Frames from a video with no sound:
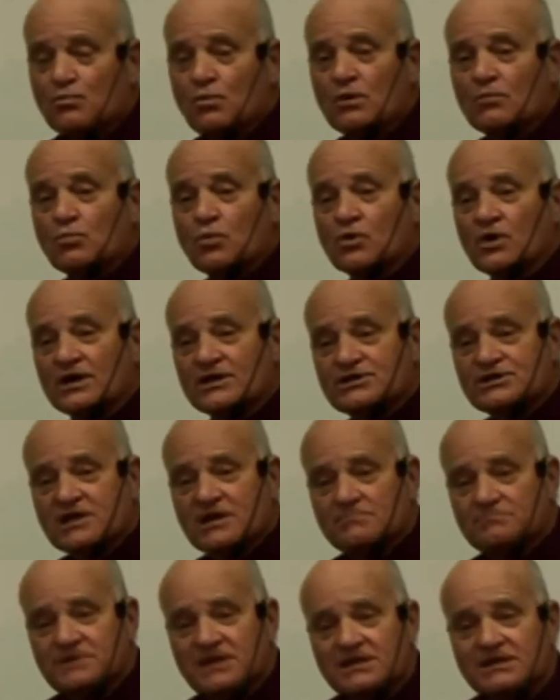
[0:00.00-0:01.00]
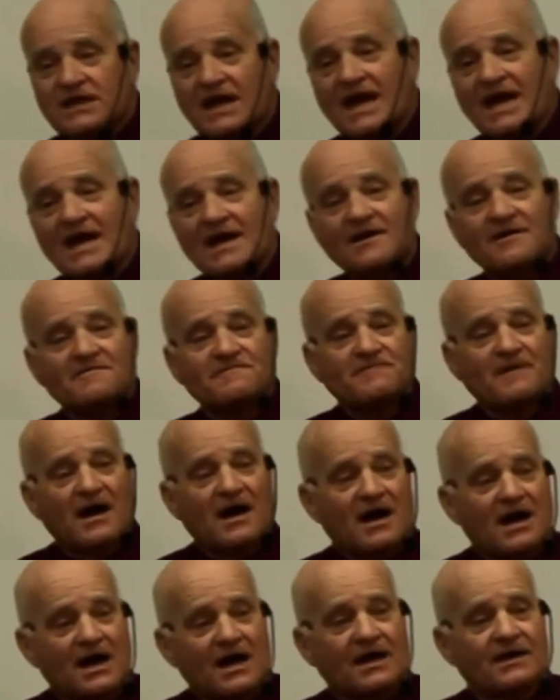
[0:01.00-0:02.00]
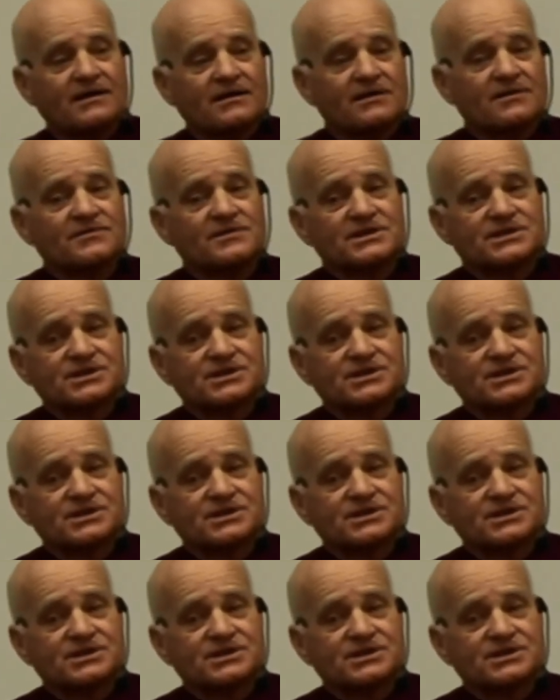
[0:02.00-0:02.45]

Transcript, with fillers: when we're attempting to edify the